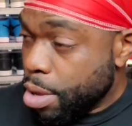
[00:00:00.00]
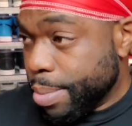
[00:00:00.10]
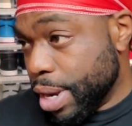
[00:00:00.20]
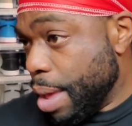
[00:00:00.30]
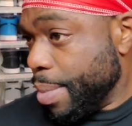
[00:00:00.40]

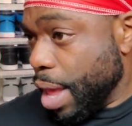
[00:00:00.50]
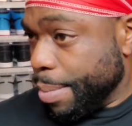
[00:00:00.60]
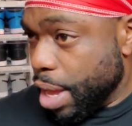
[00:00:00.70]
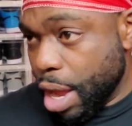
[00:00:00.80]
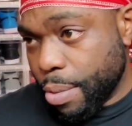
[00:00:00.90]
But I'm
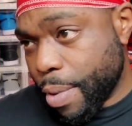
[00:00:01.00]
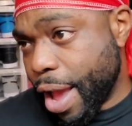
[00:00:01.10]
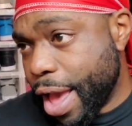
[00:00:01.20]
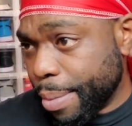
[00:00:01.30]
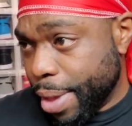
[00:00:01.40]
gonna
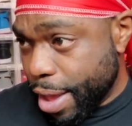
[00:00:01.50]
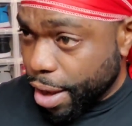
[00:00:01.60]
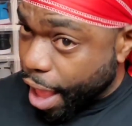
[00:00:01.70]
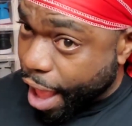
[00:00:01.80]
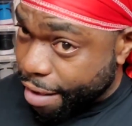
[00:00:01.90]
unrag,
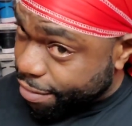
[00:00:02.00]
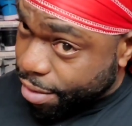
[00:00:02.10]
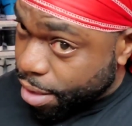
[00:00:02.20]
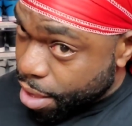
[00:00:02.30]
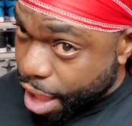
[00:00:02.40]
man. I
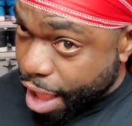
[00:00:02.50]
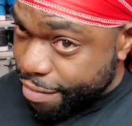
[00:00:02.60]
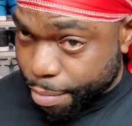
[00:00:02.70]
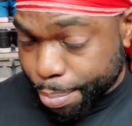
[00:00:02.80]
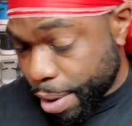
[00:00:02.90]

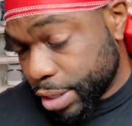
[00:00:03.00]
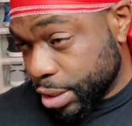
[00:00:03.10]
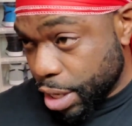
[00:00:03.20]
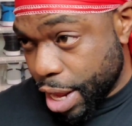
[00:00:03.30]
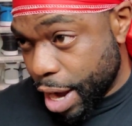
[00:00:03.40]
haven't brushed
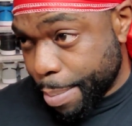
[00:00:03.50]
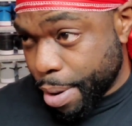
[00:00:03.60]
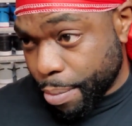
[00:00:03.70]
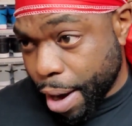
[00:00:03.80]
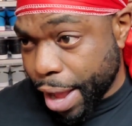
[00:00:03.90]
or nothing. I've
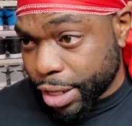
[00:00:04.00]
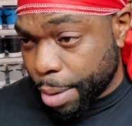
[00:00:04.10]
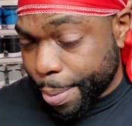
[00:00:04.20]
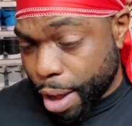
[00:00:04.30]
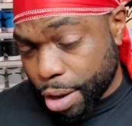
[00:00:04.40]
been ragged
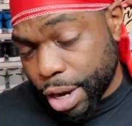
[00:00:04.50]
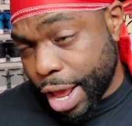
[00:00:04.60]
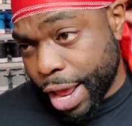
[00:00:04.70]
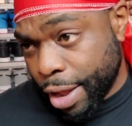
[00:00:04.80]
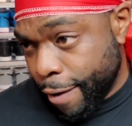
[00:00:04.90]
up all
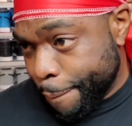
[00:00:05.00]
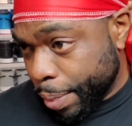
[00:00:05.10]
day.